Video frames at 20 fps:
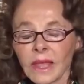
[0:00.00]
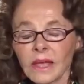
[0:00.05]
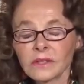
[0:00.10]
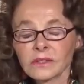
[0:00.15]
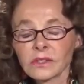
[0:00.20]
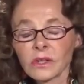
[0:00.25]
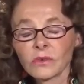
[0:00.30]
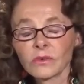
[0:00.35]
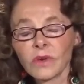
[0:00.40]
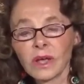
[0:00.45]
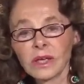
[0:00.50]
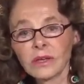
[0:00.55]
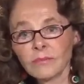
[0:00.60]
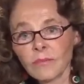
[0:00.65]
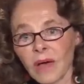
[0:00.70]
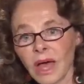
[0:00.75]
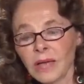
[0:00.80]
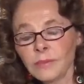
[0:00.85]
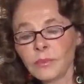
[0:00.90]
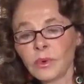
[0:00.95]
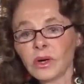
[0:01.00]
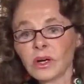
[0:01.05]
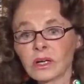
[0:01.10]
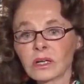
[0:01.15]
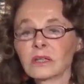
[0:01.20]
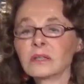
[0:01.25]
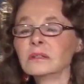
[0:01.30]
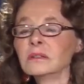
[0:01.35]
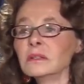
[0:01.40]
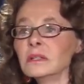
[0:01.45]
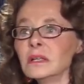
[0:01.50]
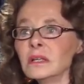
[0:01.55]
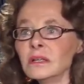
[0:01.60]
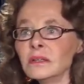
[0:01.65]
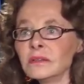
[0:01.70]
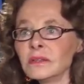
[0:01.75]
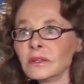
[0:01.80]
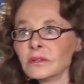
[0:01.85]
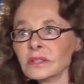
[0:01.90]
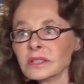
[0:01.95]
So in my book,
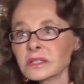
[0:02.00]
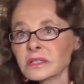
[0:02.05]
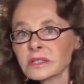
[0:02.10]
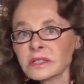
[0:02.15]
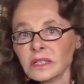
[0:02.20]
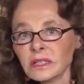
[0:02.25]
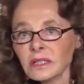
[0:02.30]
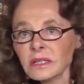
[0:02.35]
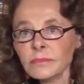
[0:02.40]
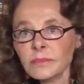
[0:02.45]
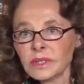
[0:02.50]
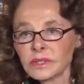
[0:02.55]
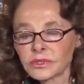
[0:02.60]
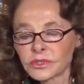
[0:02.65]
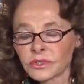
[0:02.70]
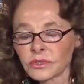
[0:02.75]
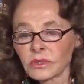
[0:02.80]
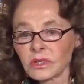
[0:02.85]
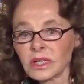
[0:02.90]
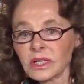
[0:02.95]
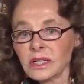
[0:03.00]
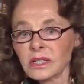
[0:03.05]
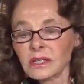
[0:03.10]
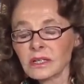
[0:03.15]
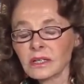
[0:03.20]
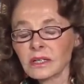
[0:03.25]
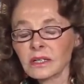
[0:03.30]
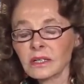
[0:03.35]
there is still a mystery